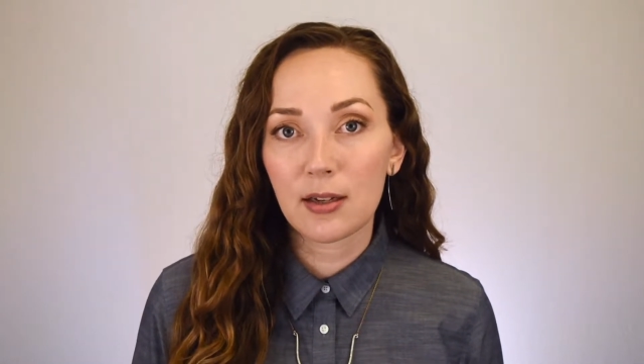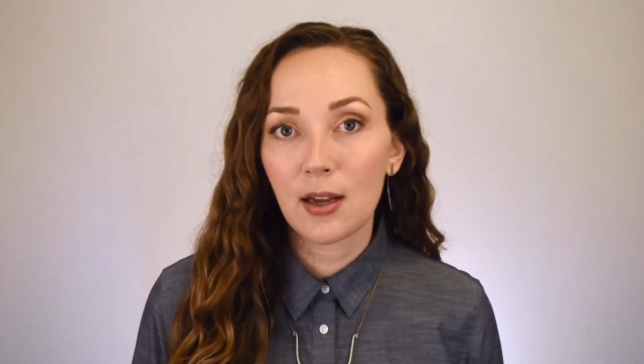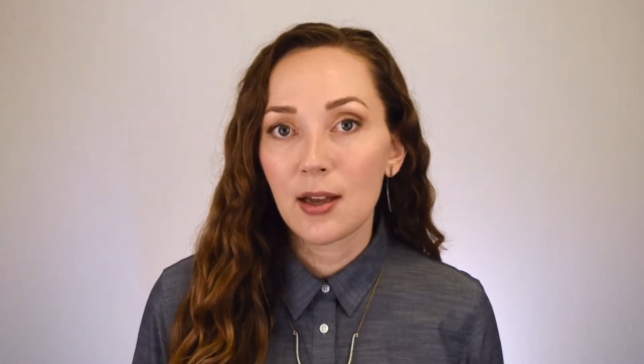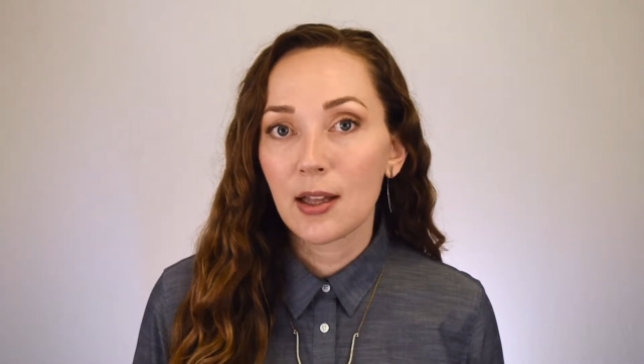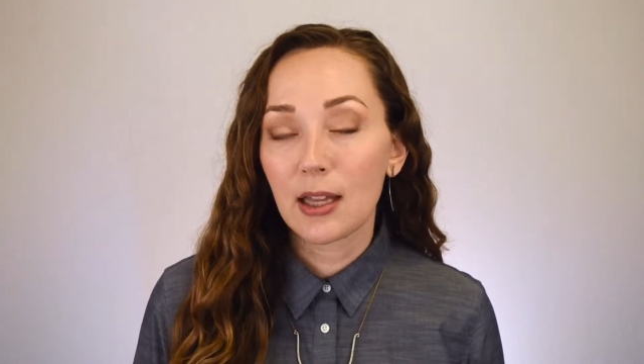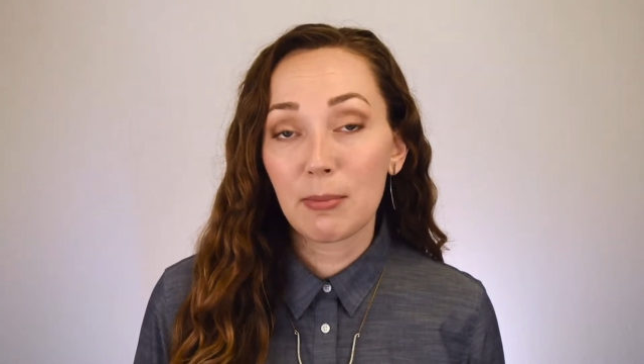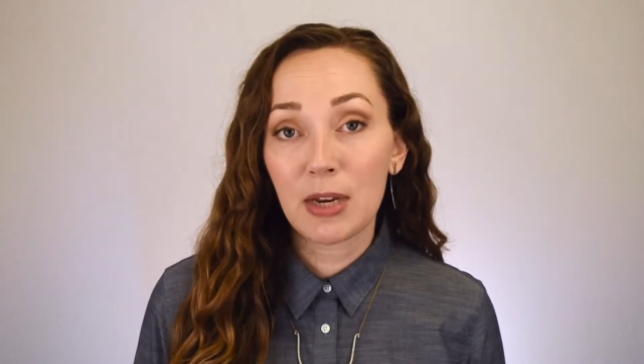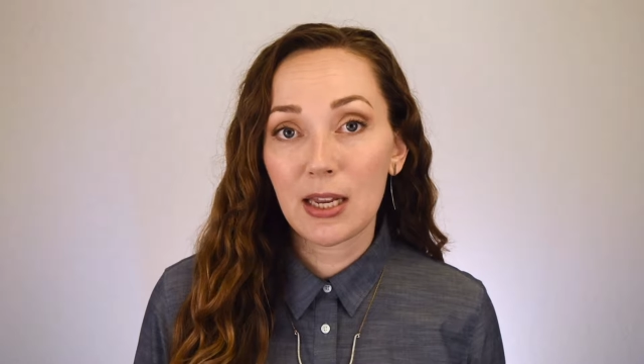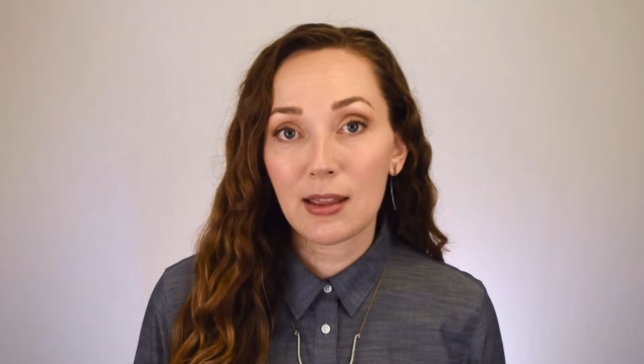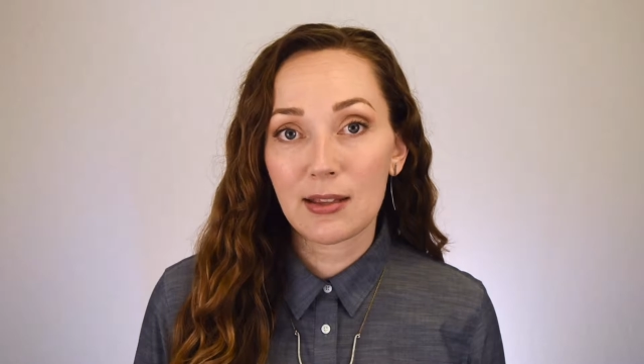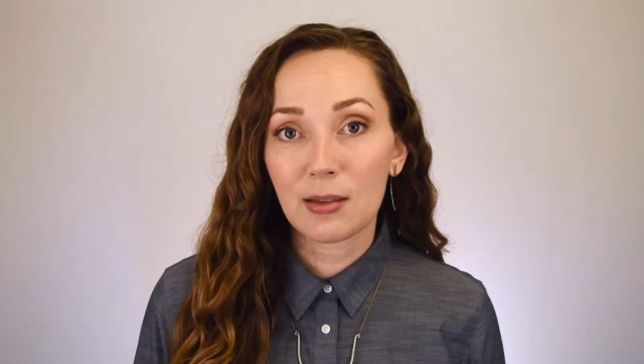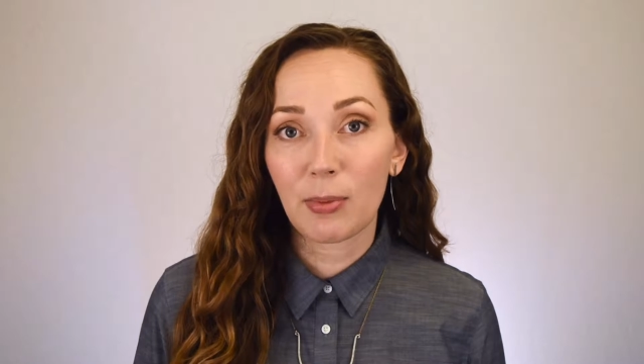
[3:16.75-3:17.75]

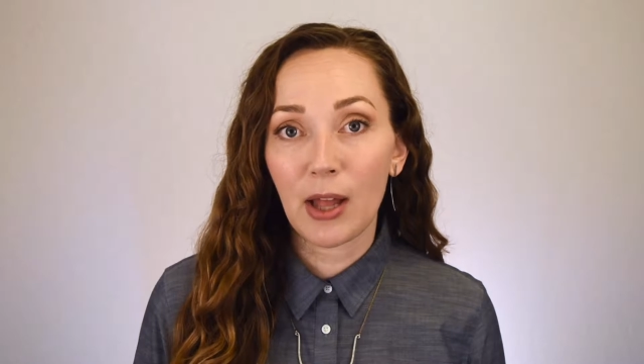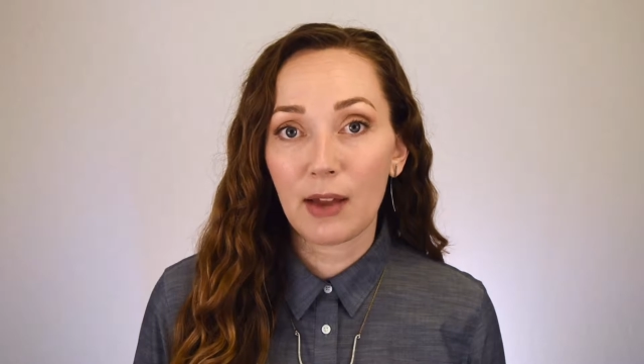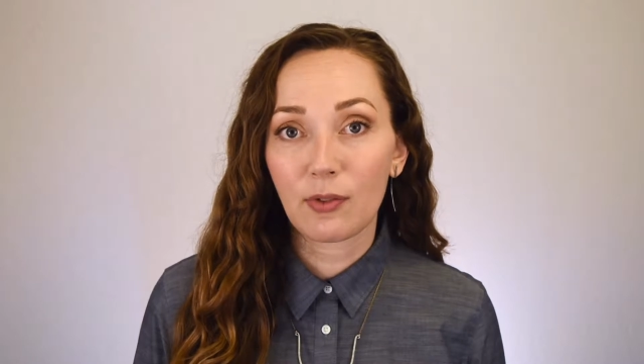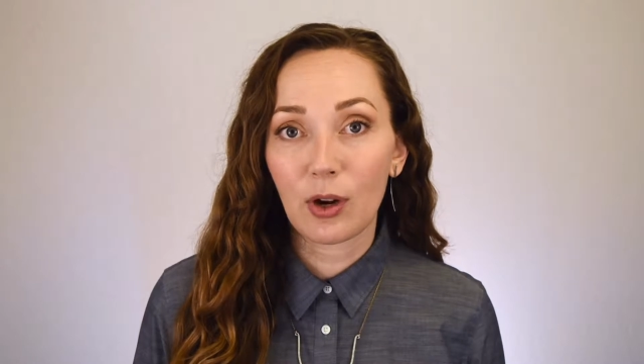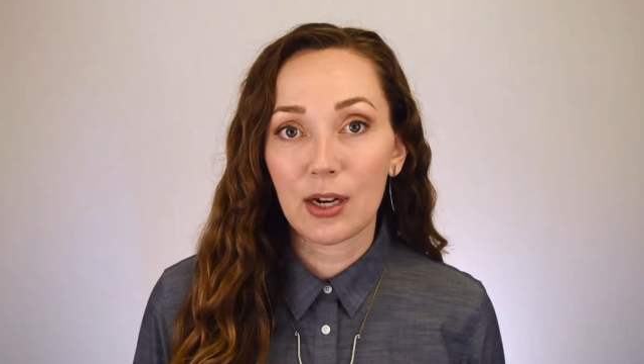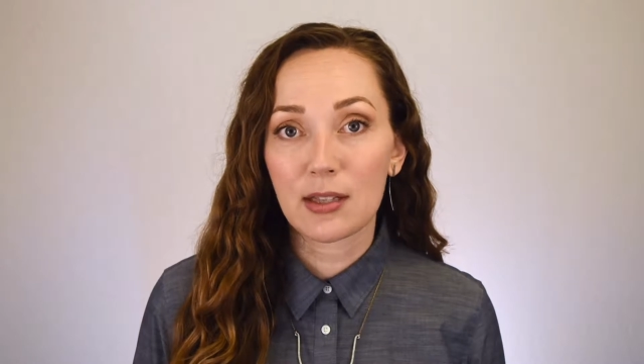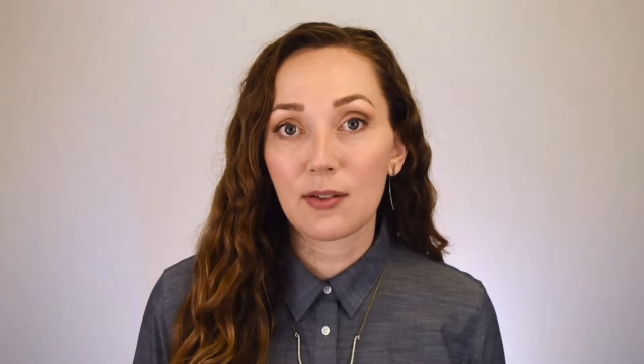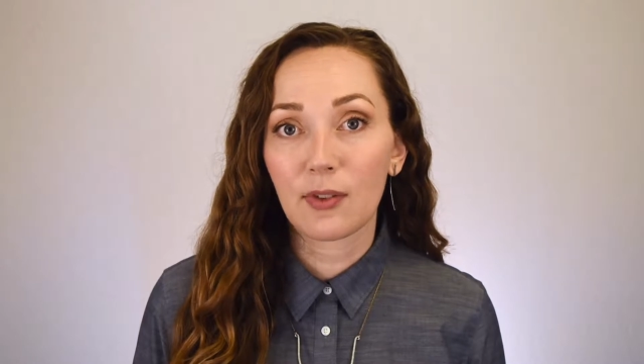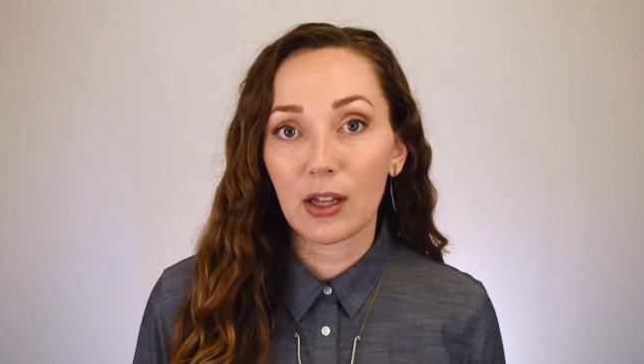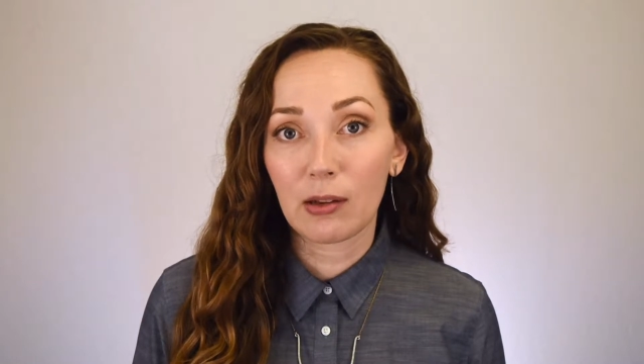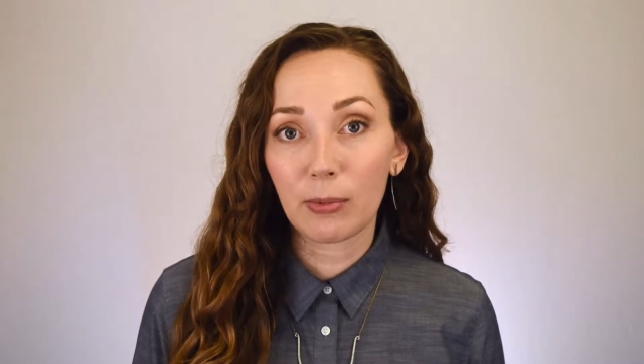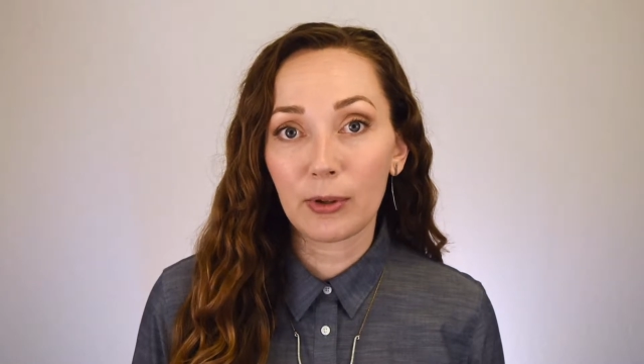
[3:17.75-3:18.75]
limiting the supply of credits
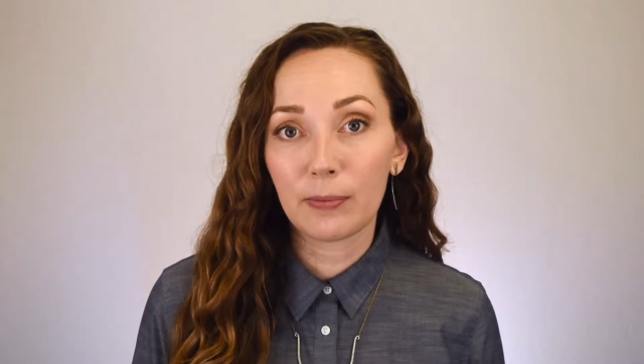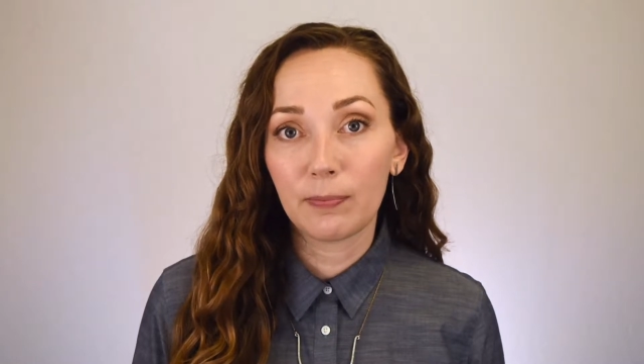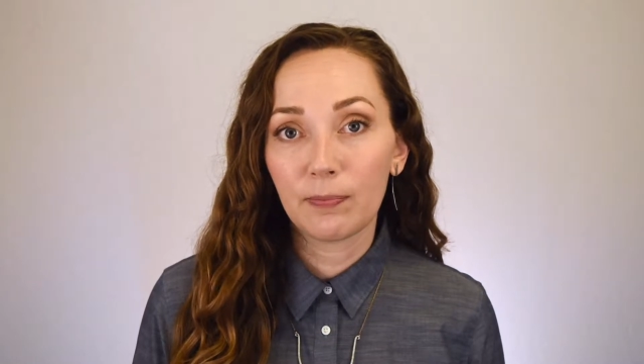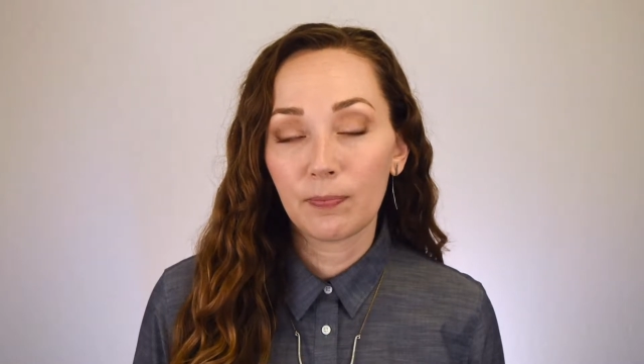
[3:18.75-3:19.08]
available.